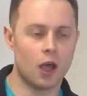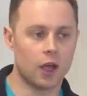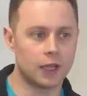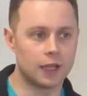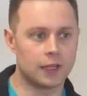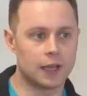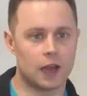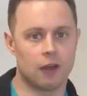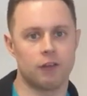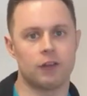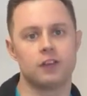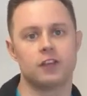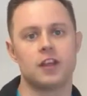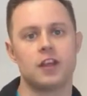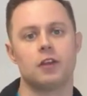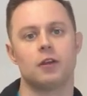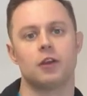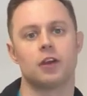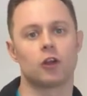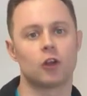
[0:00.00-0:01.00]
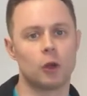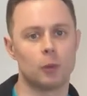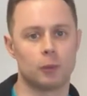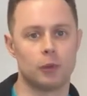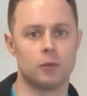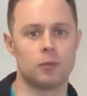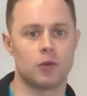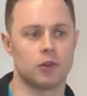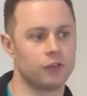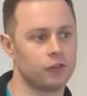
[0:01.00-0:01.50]
I guarantee you in a
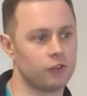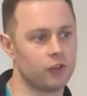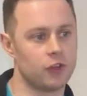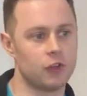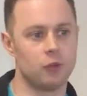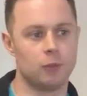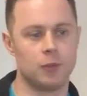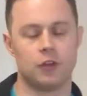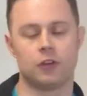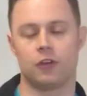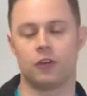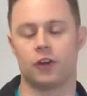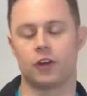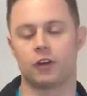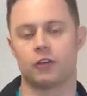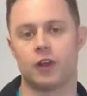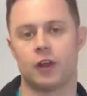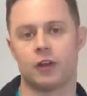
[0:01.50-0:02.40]
couple of months, you'll be turning